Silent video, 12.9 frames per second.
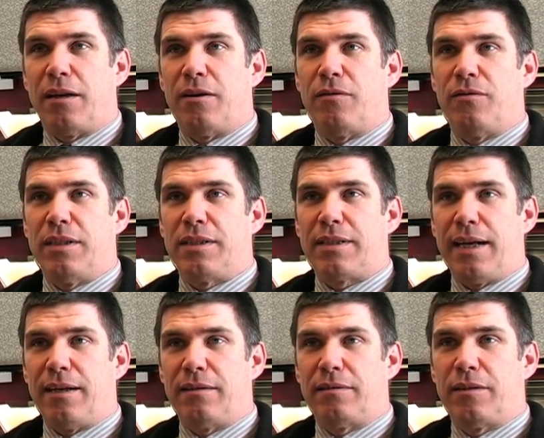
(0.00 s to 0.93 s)
of the
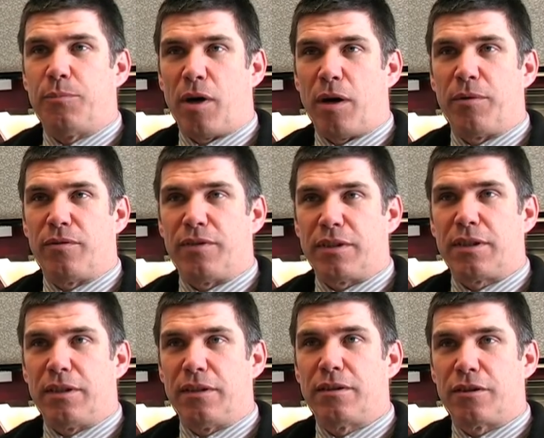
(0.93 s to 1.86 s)
State Department of
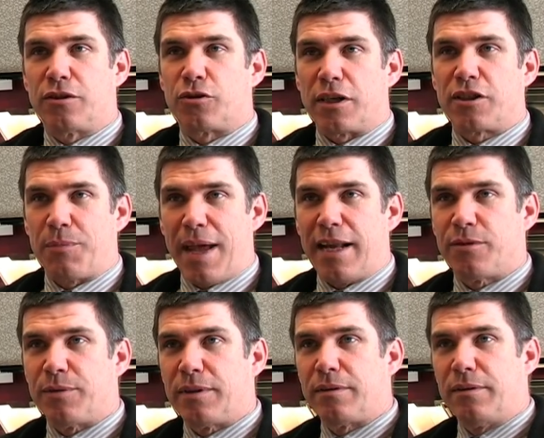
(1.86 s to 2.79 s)
Facilities Construction
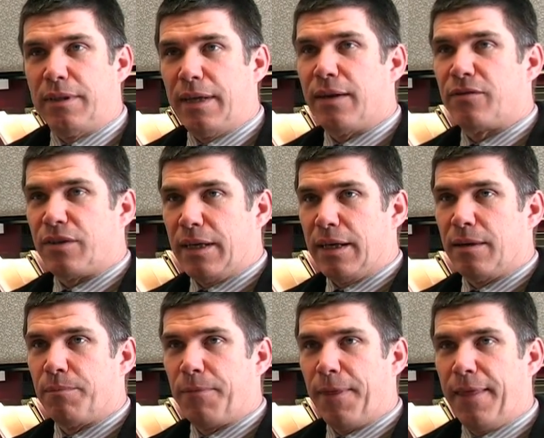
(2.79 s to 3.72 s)
Management, DFCM.